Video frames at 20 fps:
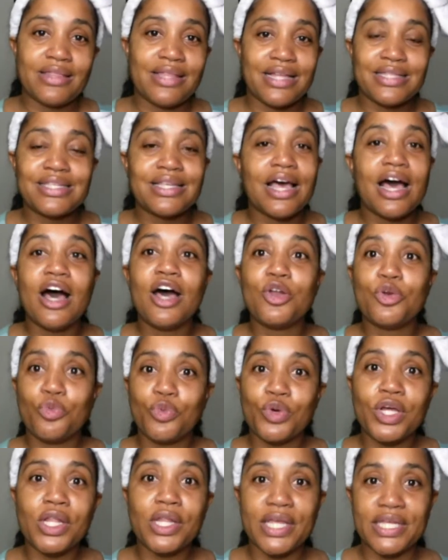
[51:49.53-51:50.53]
That's
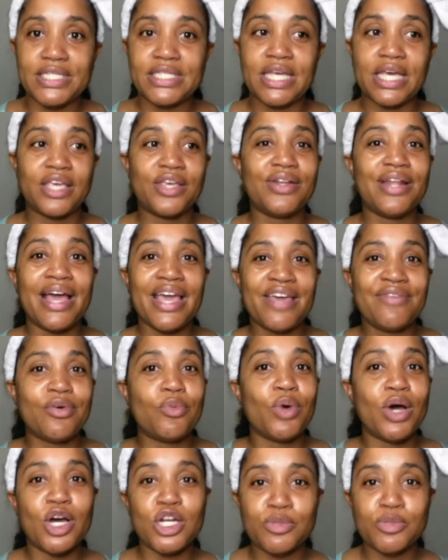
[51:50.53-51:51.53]
unrealistic. You're not even
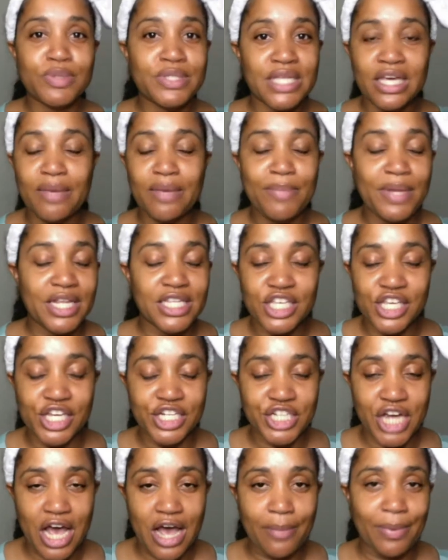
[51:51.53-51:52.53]
100% committed to your
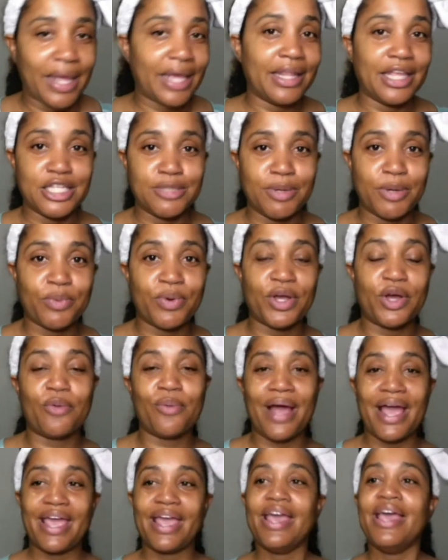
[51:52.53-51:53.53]
job. Like, let's be real,
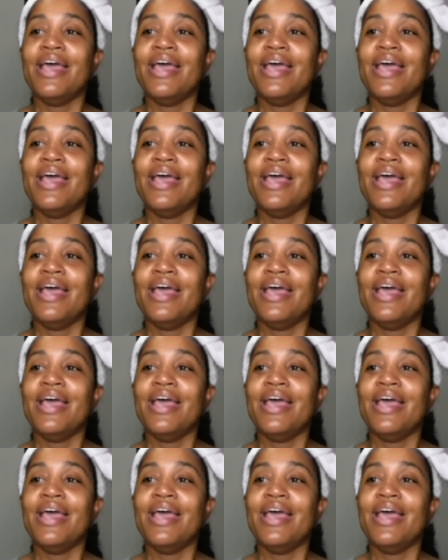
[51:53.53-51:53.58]
right?